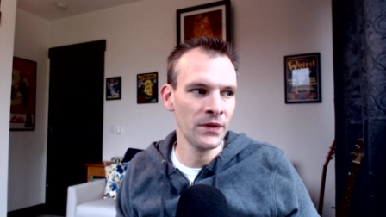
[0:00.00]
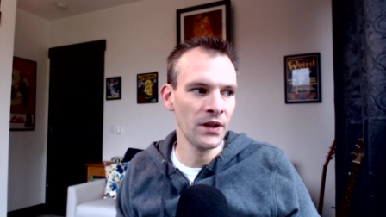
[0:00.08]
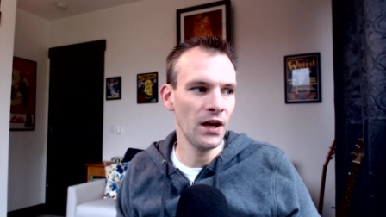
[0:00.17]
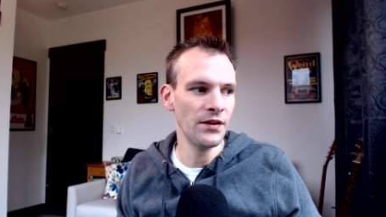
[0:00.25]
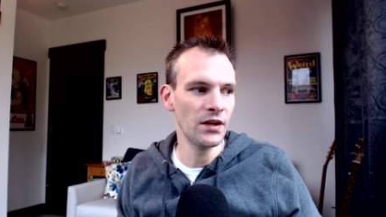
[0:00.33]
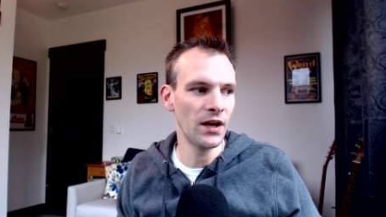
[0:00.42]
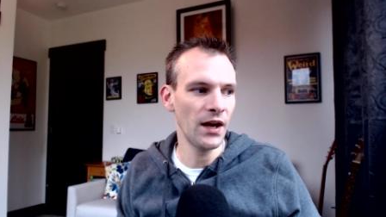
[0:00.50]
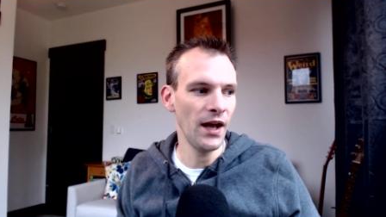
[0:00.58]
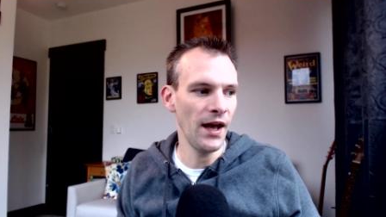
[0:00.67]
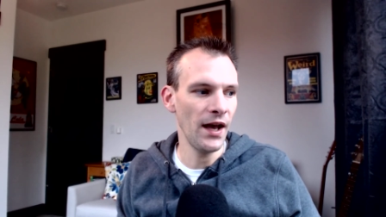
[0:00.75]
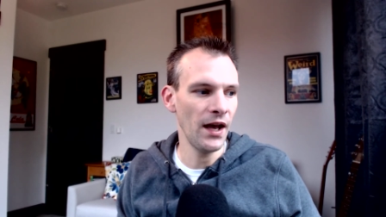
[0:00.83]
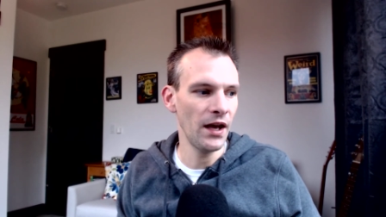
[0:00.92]
And then I
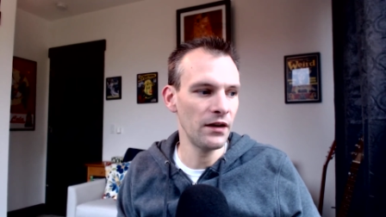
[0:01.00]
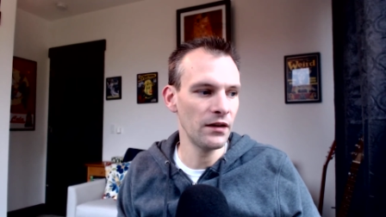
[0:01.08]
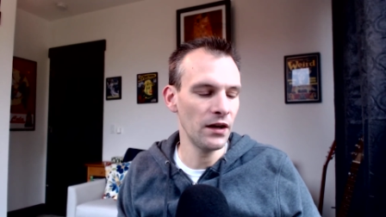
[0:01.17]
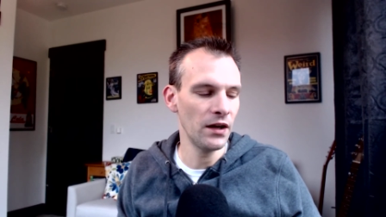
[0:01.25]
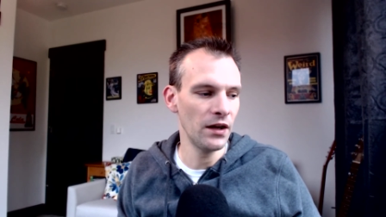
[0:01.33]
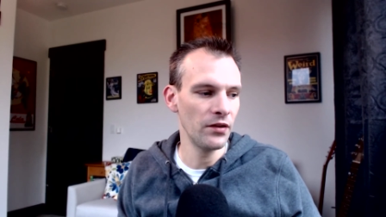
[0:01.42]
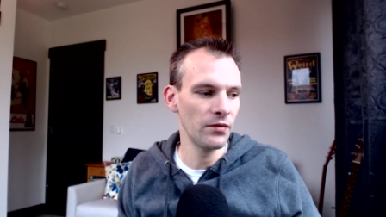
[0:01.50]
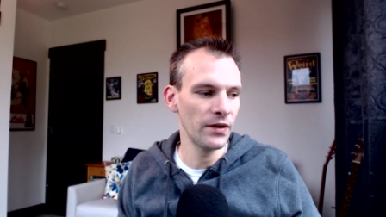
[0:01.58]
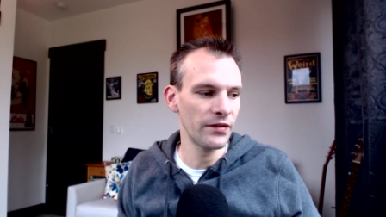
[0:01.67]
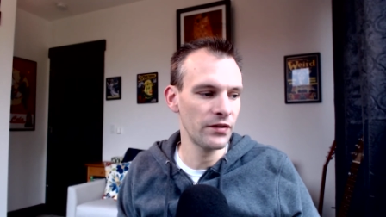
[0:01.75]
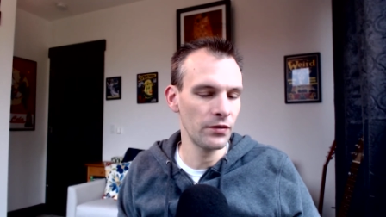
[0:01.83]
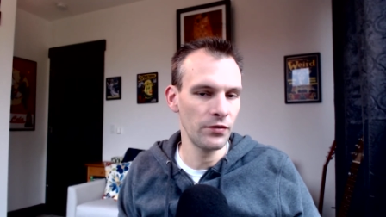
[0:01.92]
had uh, the
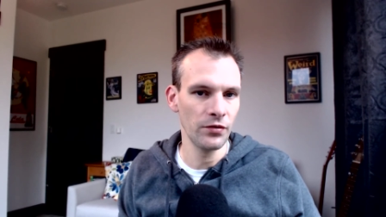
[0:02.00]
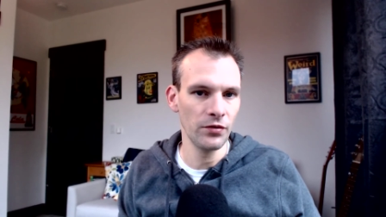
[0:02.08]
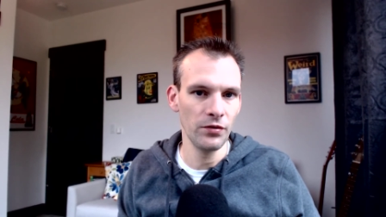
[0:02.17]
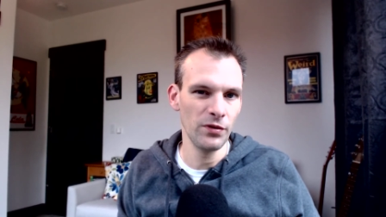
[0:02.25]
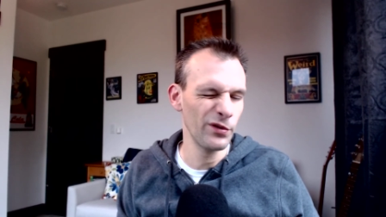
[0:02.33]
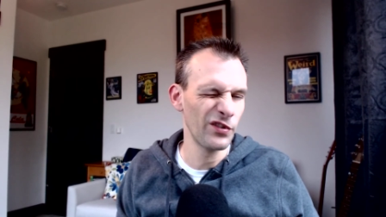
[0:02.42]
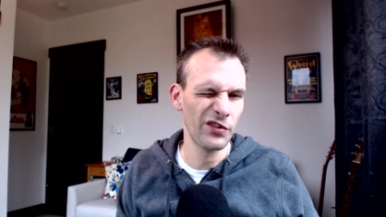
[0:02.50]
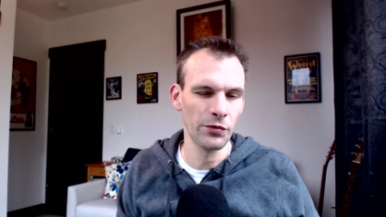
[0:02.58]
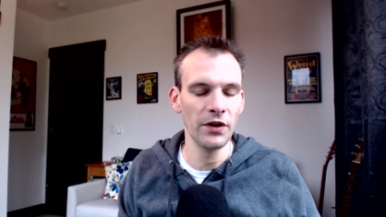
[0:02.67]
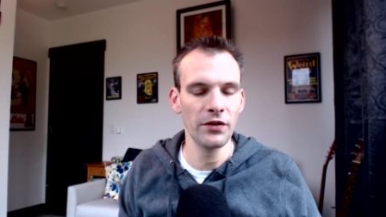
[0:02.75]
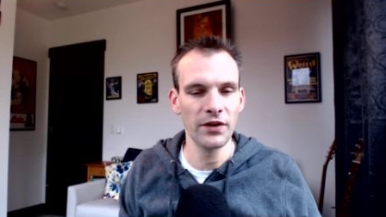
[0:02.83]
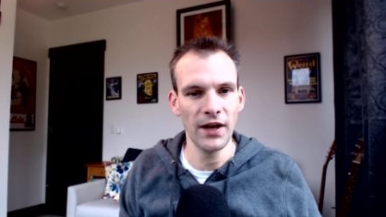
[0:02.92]
rest of the crew, there was
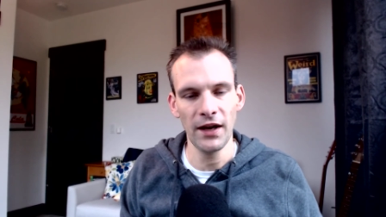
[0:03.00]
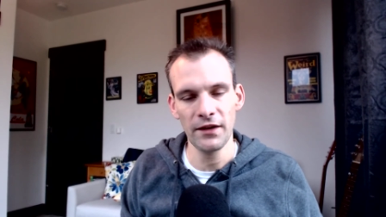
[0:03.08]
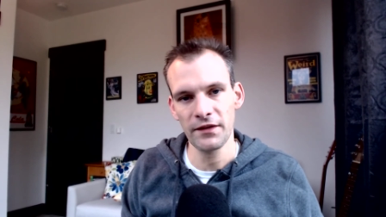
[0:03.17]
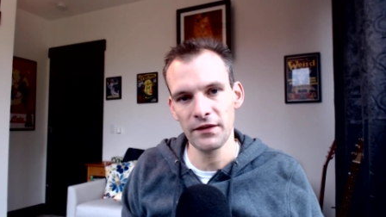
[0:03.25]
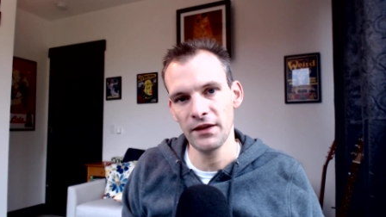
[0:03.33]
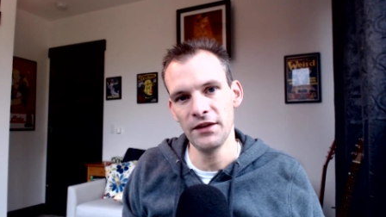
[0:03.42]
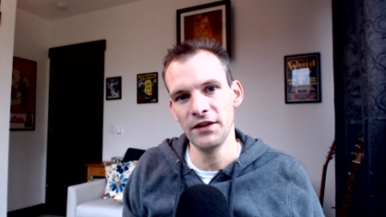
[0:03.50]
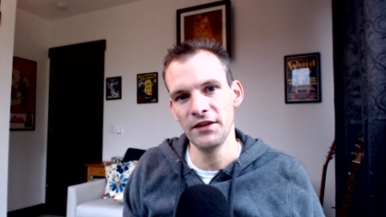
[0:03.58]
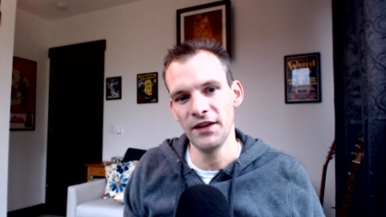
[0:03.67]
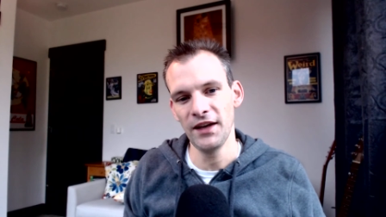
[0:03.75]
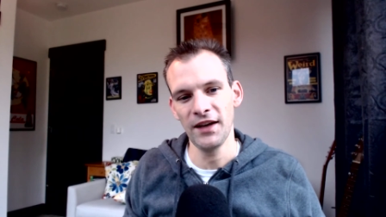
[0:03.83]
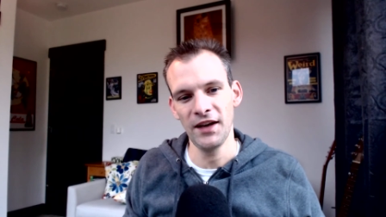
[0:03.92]
three other guys, and then
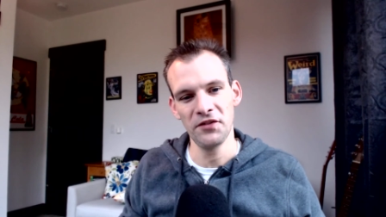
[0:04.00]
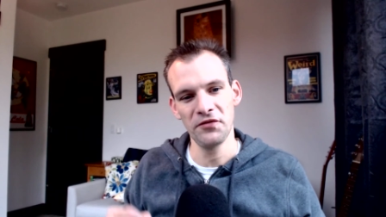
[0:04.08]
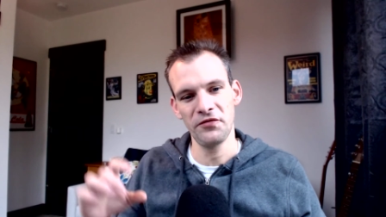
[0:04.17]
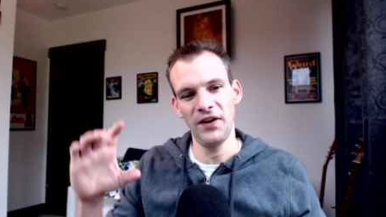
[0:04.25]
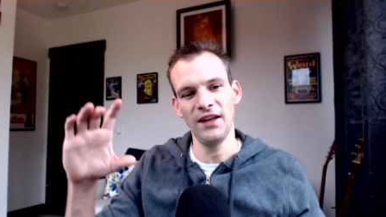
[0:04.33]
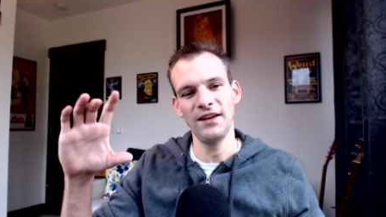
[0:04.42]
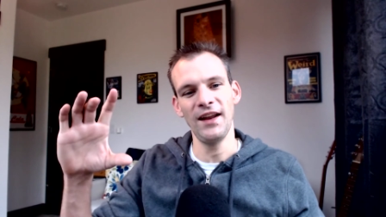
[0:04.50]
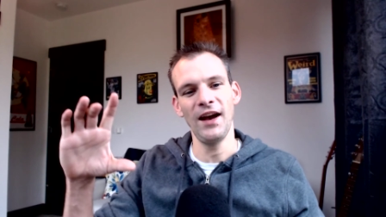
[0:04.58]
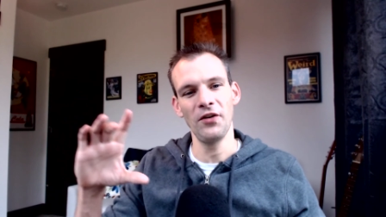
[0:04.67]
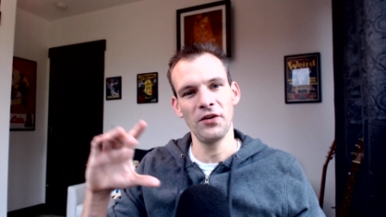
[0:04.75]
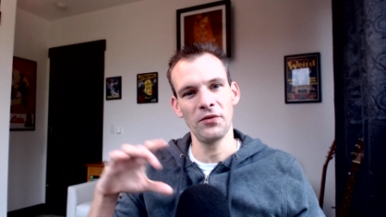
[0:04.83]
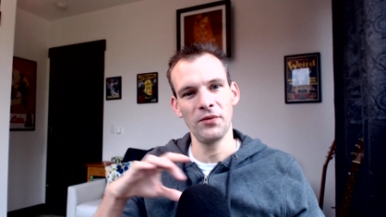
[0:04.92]
they kind of fanned
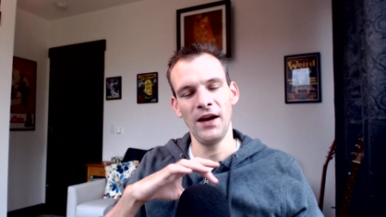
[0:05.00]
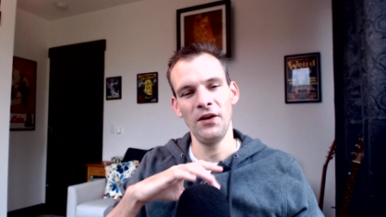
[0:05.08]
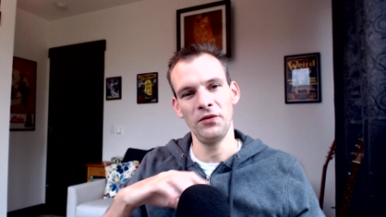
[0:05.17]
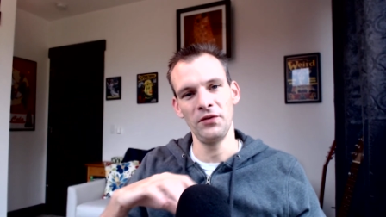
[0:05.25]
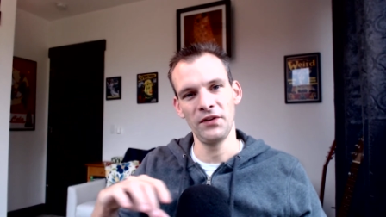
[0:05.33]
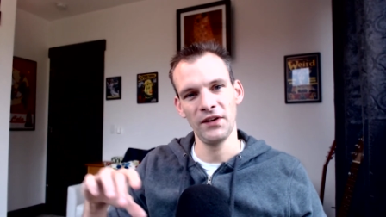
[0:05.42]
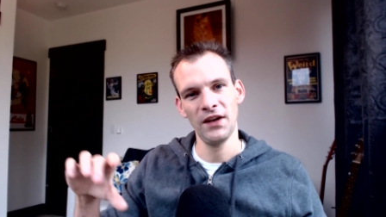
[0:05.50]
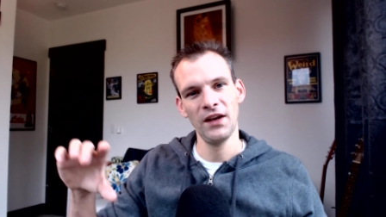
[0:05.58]
out around,